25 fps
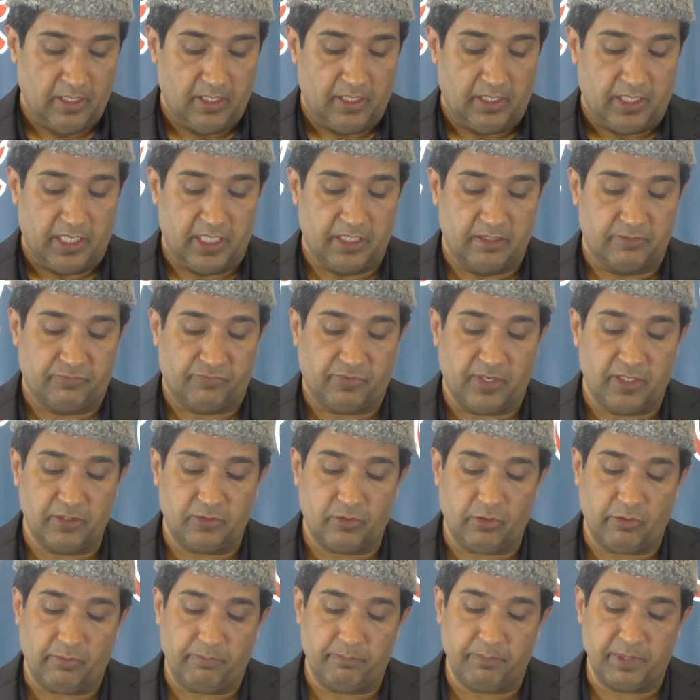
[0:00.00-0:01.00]
In front
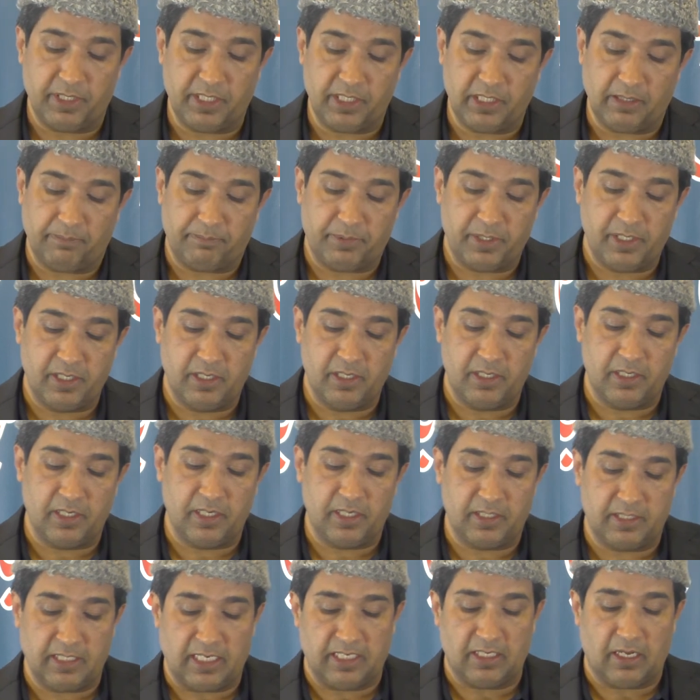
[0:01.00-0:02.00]
of me
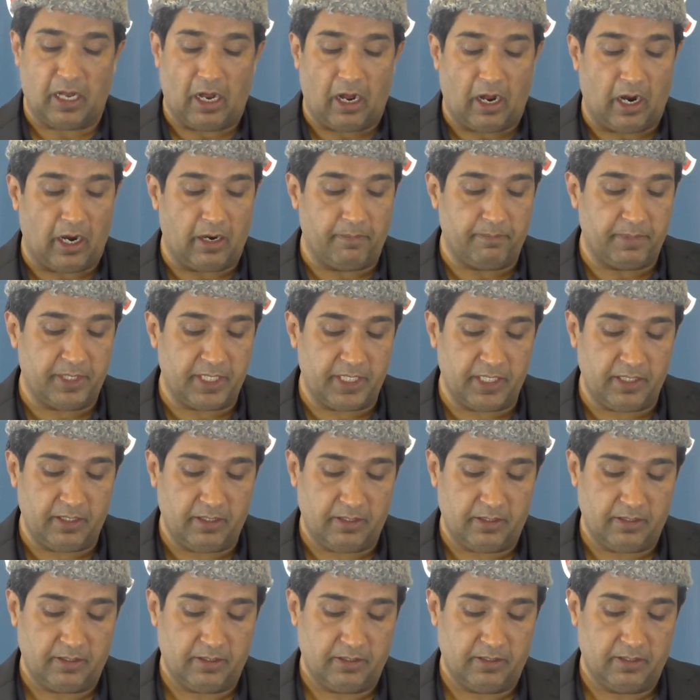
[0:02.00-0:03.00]
appeared an army
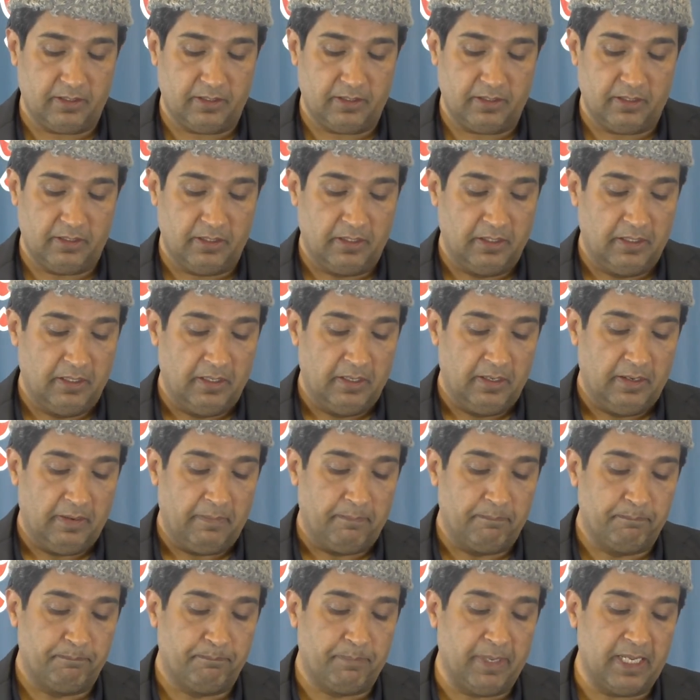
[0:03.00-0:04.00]

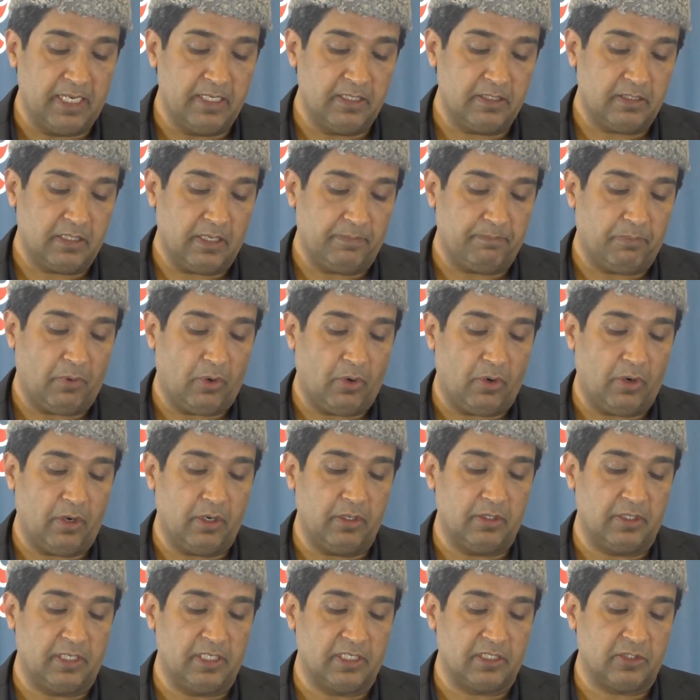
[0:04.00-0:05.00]
bent
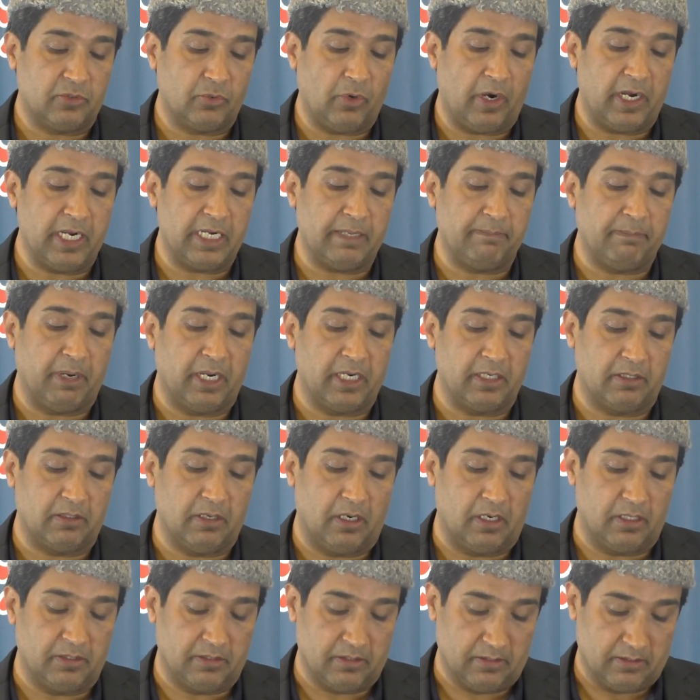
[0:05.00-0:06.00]
upon destroying my
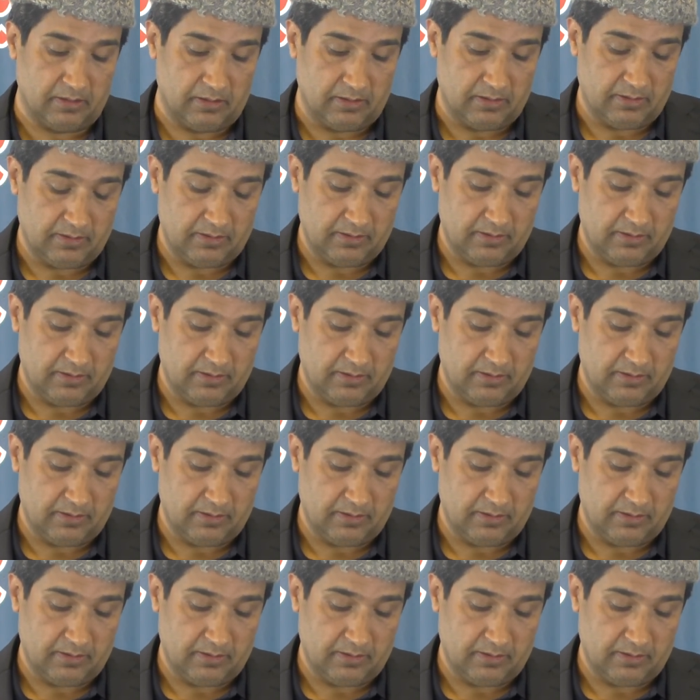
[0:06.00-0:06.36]
garden.